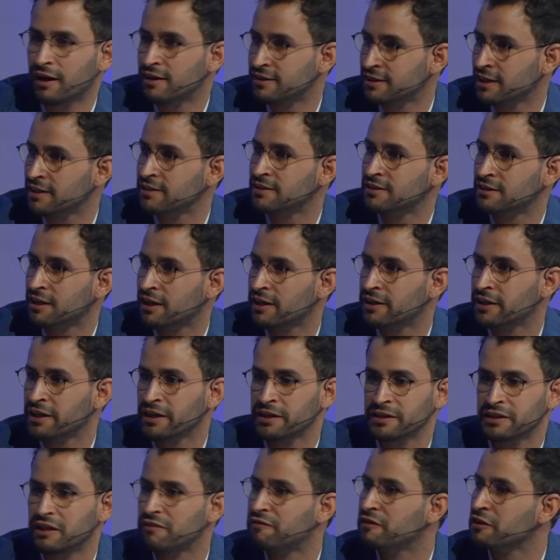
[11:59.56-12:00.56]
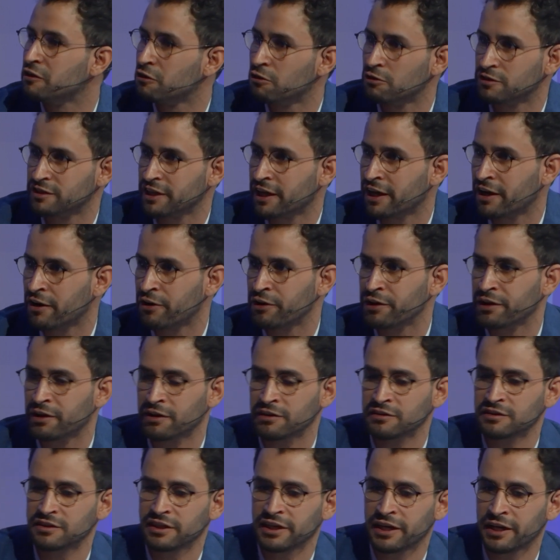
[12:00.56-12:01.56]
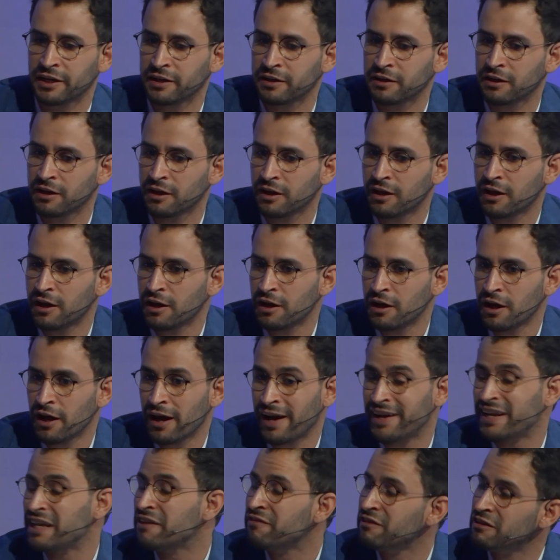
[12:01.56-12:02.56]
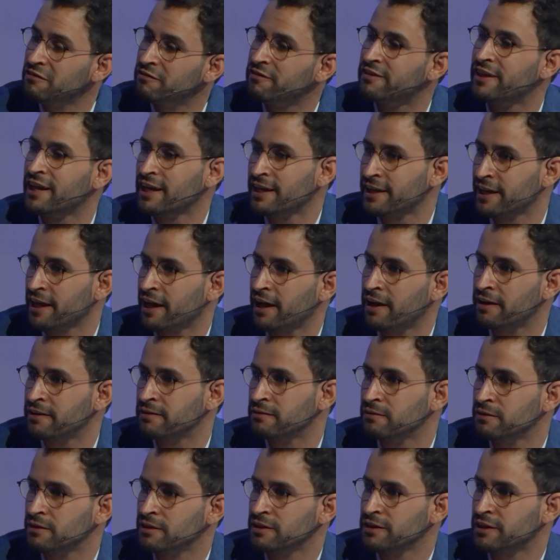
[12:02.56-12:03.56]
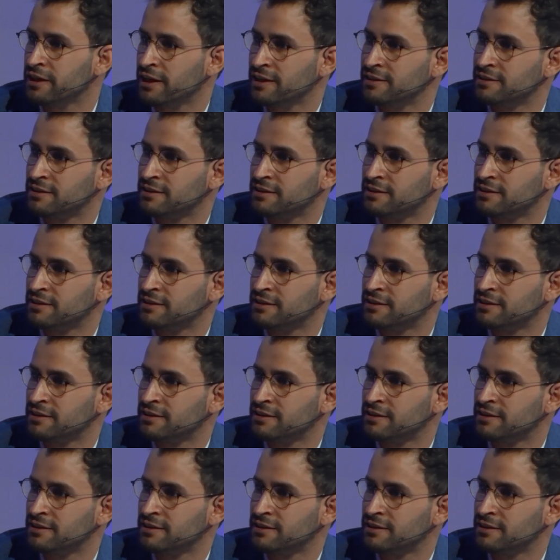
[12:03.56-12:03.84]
as I said, in difficult areas. And even if they can get